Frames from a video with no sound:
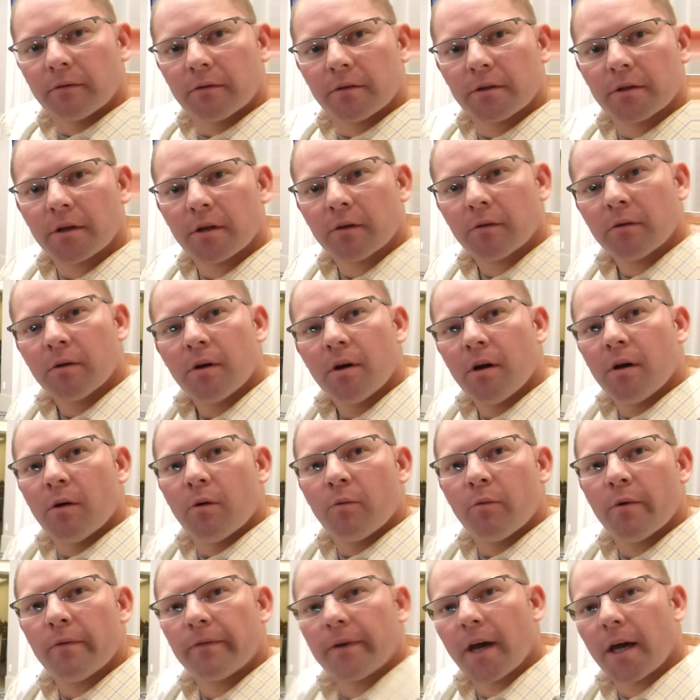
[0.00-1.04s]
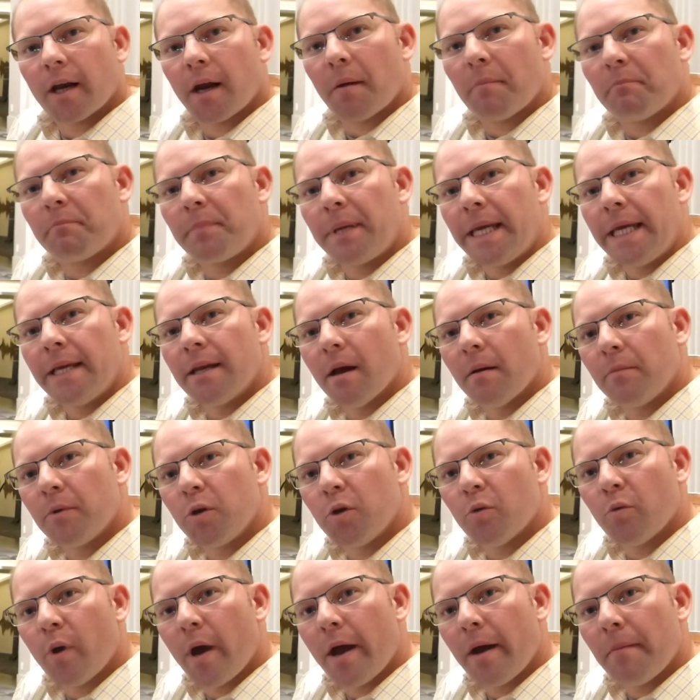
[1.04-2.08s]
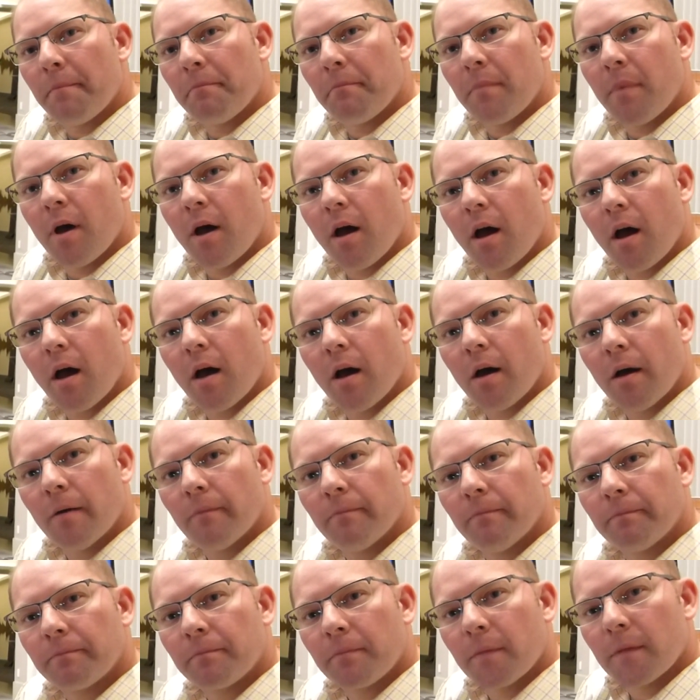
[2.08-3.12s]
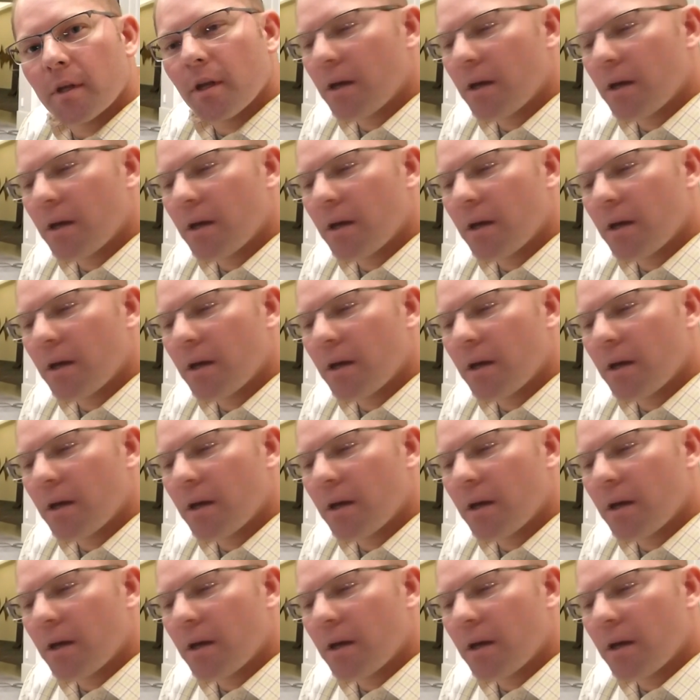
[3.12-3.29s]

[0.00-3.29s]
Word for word: So, so we've got a PWM um,